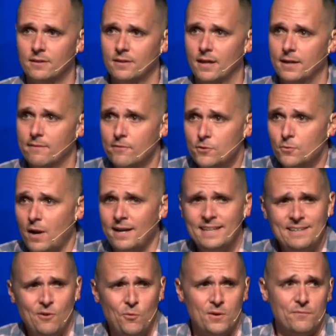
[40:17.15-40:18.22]
I never knew. I didn't
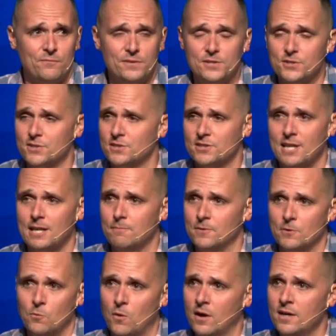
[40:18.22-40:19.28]
know what a vision
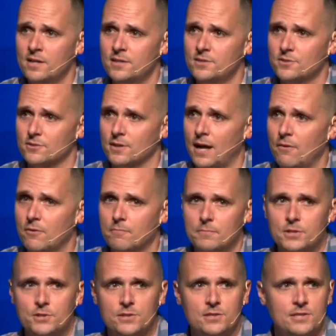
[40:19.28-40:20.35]
statement was or how a
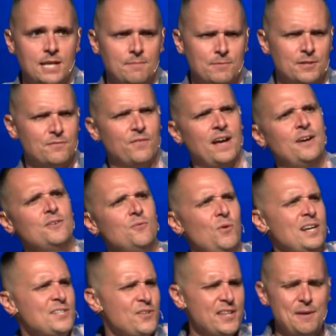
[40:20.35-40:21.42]
mission statement and value. Why
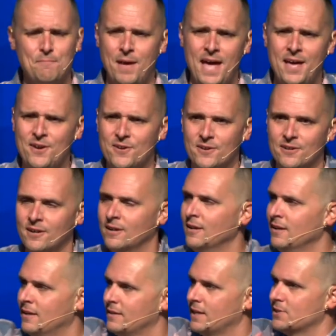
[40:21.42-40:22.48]
does all that matter?
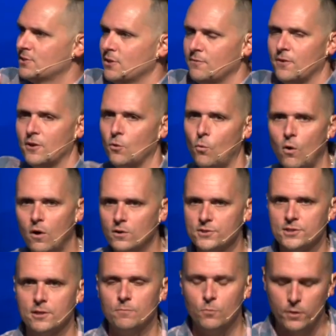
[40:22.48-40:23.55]
That stuff on a wall
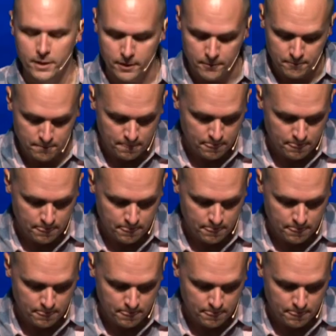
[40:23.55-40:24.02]
somewhere.